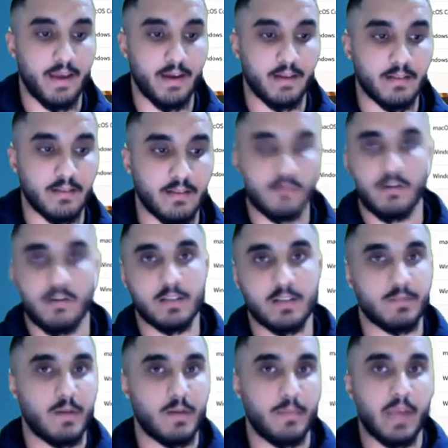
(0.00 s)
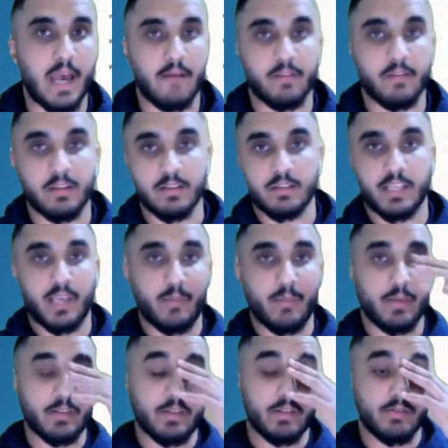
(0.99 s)
and someone else might be having the
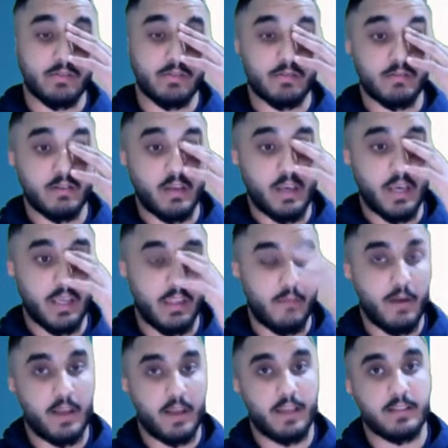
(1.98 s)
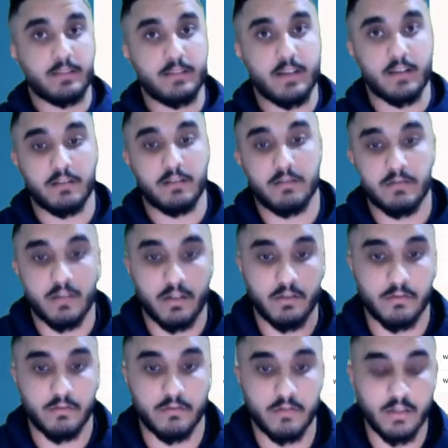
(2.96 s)
same issues, and they might get stuck.
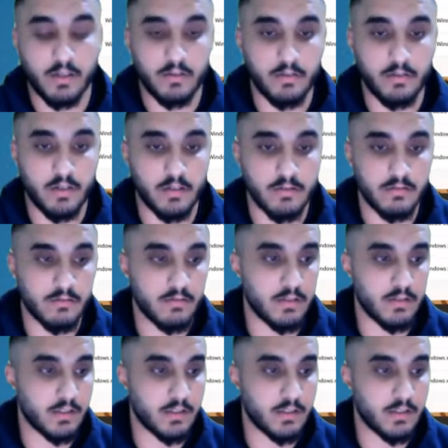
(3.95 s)
So, who knows?